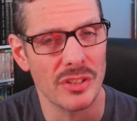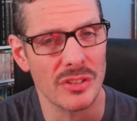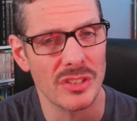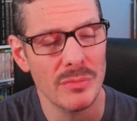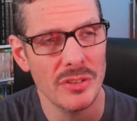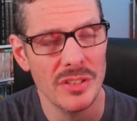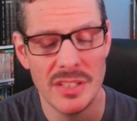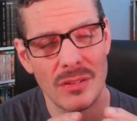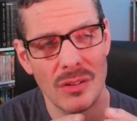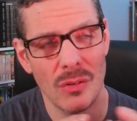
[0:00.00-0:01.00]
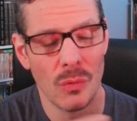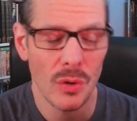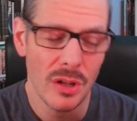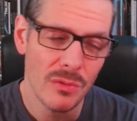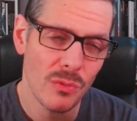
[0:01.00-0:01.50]
that are similar to this.
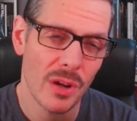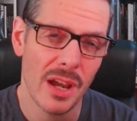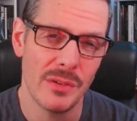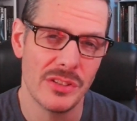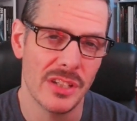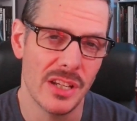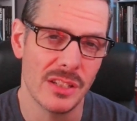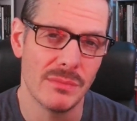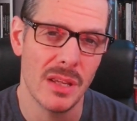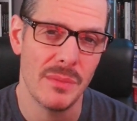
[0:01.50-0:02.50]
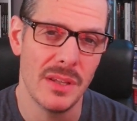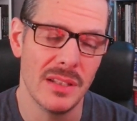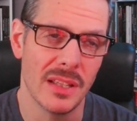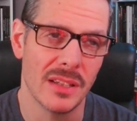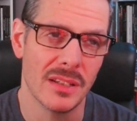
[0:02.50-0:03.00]
One way I would say is maybe
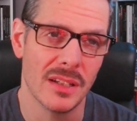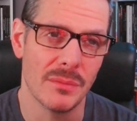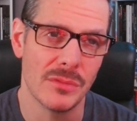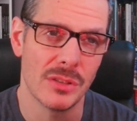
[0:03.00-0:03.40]
like um,